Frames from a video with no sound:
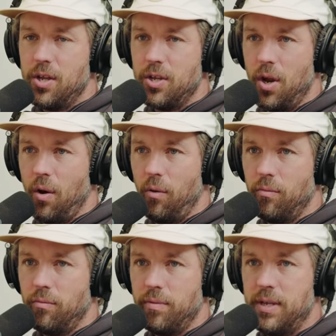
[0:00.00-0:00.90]
you
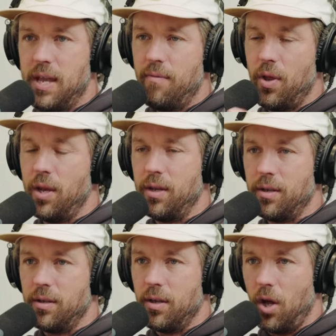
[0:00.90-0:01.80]
know,
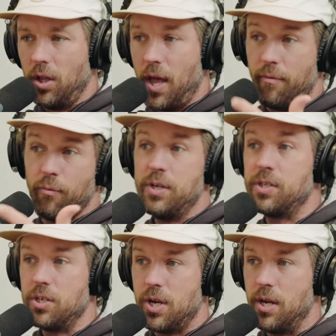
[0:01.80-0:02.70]
given a lot of
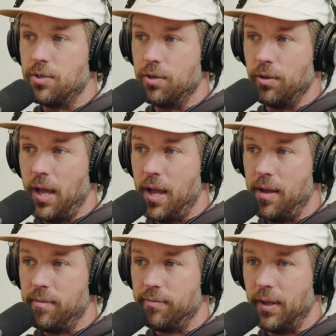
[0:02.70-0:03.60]
recent change in your
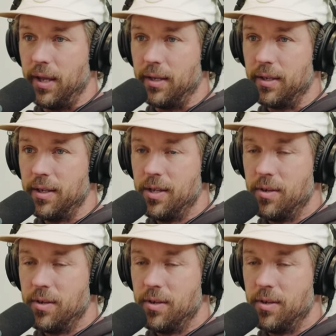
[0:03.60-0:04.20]
life, like